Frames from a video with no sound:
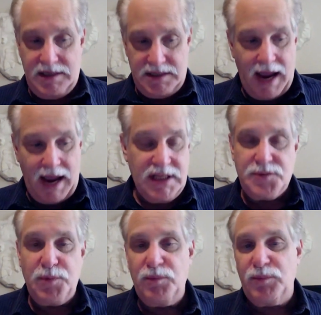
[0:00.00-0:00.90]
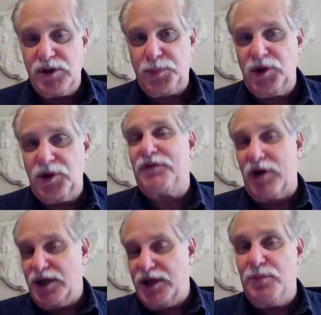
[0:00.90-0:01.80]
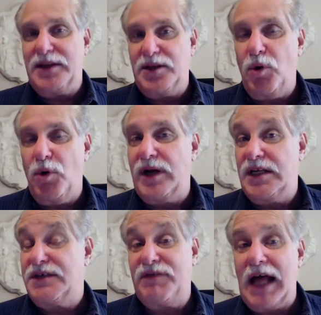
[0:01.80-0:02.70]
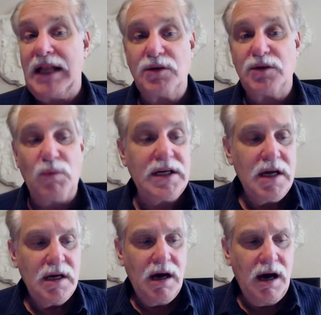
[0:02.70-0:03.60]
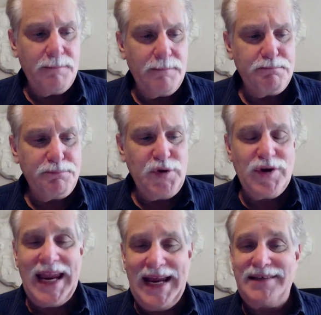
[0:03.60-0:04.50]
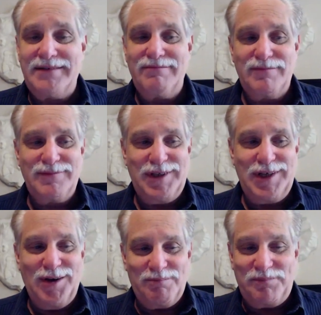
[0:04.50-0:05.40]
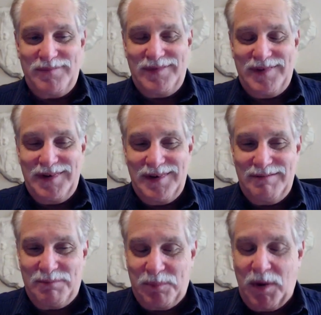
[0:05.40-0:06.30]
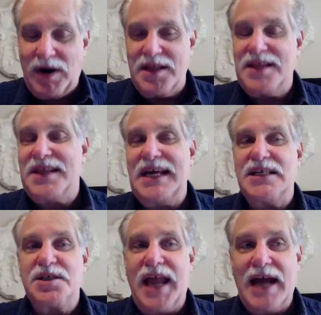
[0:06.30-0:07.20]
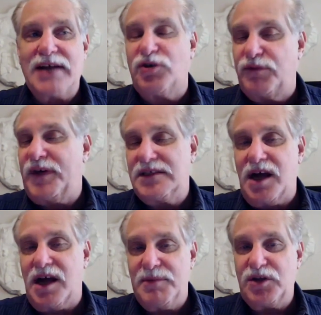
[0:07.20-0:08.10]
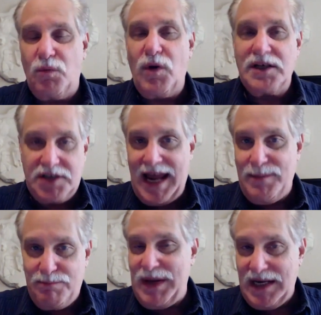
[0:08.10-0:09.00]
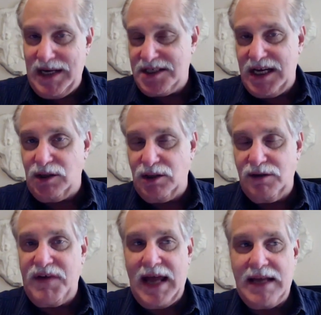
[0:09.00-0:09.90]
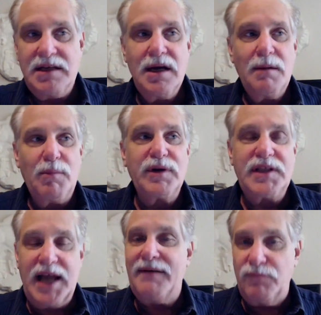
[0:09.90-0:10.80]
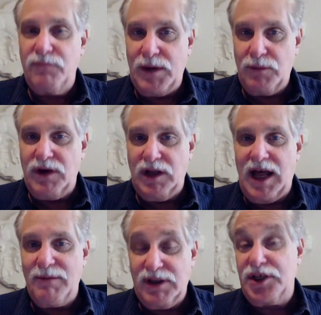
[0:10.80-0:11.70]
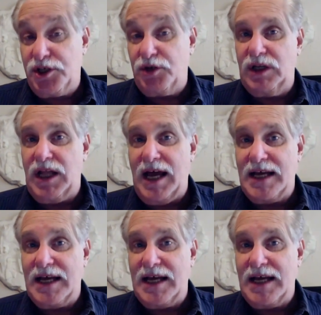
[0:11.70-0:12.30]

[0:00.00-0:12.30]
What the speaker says: is having this boom, or it's proliferating. You made the point; it's a valid one. You can't, you know, part of the thing is casual fans come in to watch a big single event. What they should